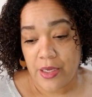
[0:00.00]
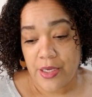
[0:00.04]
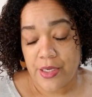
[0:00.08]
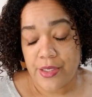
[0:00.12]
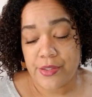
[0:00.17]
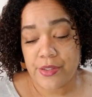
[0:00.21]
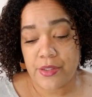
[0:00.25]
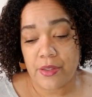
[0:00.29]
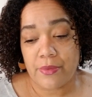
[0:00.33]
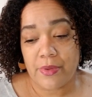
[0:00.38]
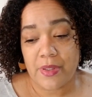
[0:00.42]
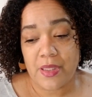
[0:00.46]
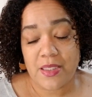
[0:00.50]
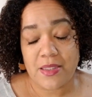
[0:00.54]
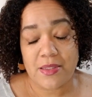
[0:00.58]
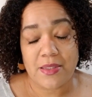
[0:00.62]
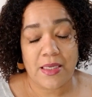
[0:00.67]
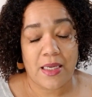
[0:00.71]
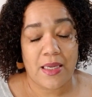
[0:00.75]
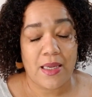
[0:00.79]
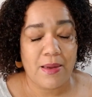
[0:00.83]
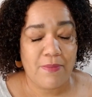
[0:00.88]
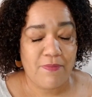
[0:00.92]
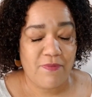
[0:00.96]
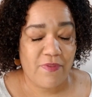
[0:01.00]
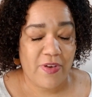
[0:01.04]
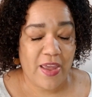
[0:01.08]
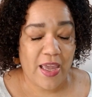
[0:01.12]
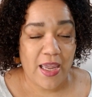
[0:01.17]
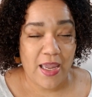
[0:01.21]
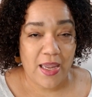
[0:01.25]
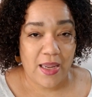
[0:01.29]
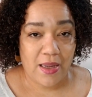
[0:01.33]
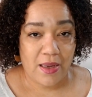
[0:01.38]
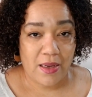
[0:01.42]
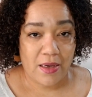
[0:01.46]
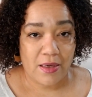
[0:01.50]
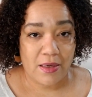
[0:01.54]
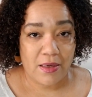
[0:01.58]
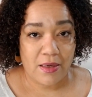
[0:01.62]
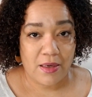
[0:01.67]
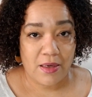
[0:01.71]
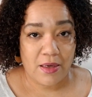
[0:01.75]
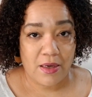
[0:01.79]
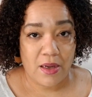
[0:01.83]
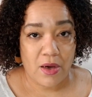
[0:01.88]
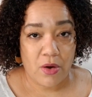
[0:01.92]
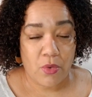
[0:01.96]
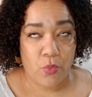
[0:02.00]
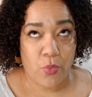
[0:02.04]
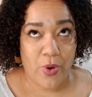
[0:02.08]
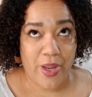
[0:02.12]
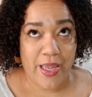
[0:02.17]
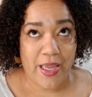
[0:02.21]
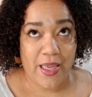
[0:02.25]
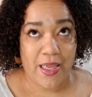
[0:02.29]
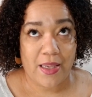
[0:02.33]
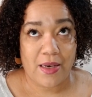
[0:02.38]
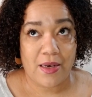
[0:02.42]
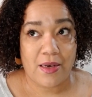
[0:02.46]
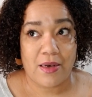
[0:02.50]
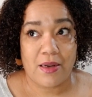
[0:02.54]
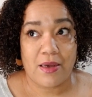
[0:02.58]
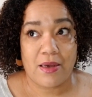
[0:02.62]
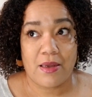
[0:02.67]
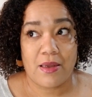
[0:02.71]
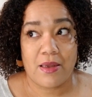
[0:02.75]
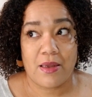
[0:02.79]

So, in the same vein, when